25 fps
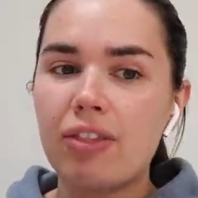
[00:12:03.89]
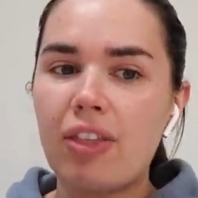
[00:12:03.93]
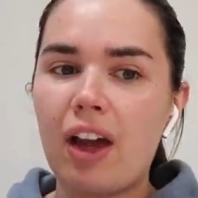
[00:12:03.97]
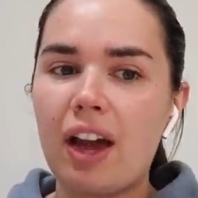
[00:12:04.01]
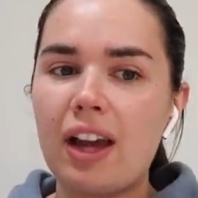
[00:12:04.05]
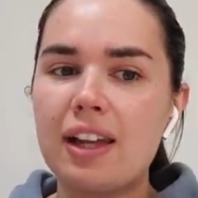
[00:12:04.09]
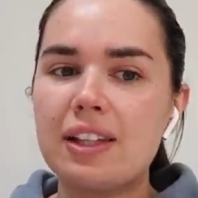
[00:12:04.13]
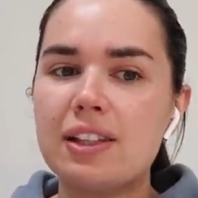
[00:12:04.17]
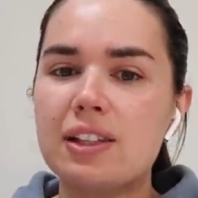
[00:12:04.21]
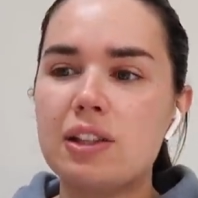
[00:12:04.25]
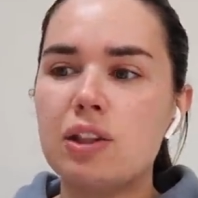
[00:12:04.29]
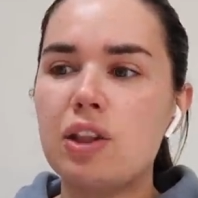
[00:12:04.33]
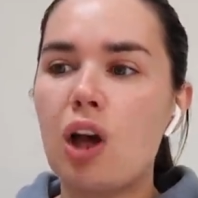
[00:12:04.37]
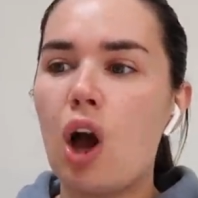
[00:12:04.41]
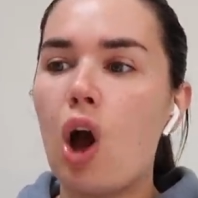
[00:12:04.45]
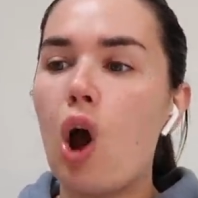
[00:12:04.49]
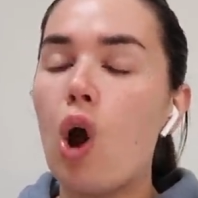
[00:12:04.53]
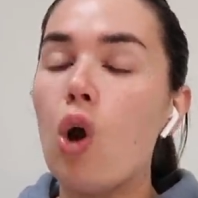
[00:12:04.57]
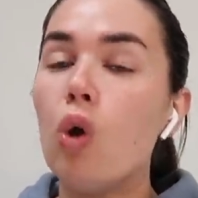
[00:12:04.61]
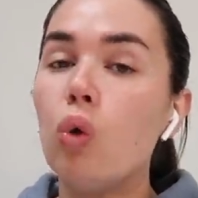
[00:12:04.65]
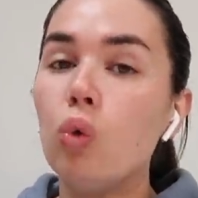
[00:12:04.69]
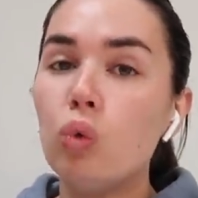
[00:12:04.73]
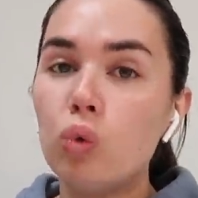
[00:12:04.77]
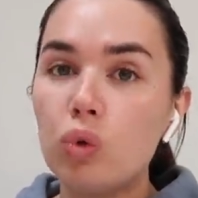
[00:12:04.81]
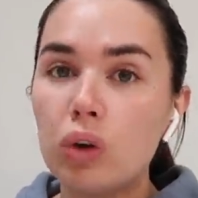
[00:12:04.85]
That is the
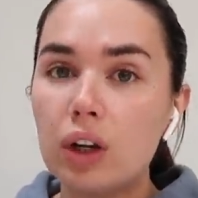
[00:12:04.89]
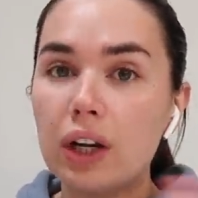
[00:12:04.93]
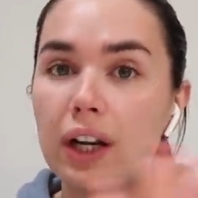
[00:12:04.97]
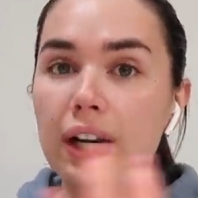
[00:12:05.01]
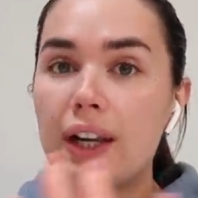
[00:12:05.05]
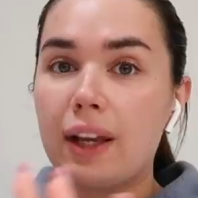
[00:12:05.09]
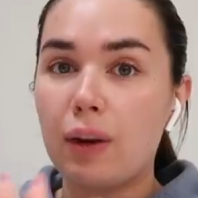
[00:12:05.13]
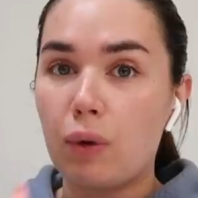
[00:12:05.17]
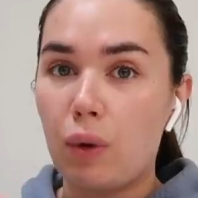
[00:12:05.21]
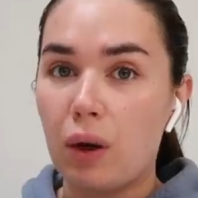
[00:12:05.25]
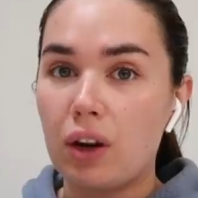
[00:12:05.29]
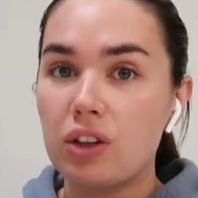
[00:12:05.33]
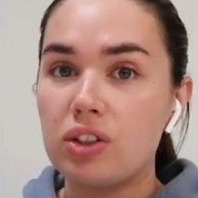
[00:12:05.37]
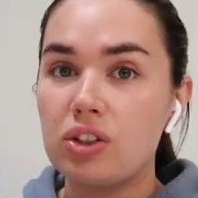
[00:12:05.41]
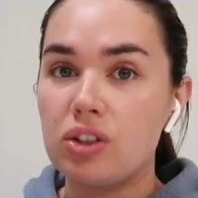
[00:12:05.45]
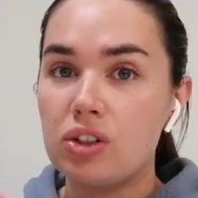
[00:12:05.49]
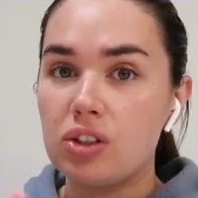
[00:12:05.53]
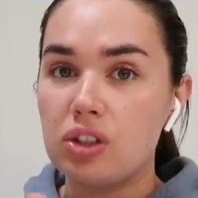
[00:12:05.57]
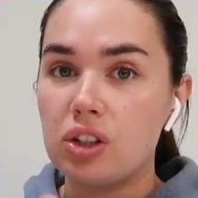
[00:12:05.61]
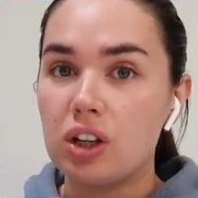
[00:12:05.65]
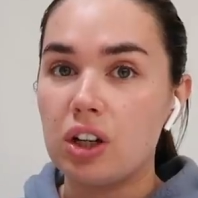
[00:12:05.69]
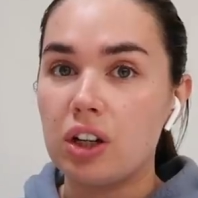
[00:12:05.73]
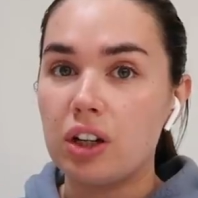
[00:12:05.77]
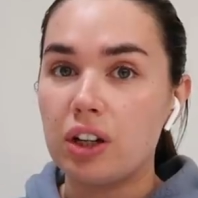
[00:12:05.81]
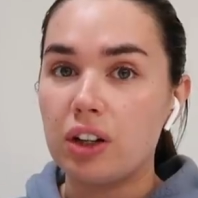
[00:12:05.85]
only
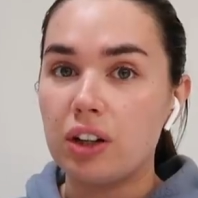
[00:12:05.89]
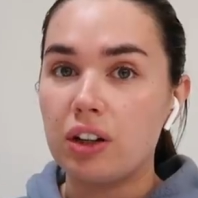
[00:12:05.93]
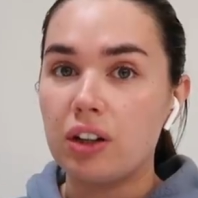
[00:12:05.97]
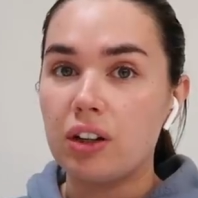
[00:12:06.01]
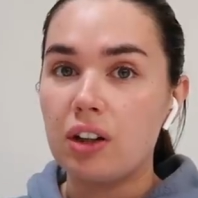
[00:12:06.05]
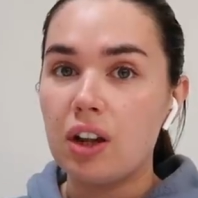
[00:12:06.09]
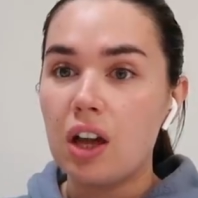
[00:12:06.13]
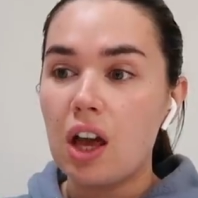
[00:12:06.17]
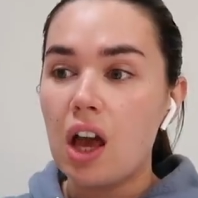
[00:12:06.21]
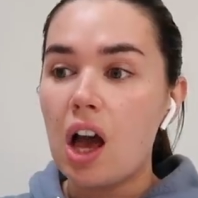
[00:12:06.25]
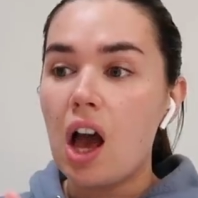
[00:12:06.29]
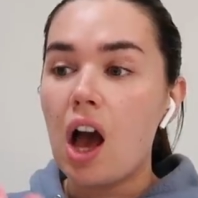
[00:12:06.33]
question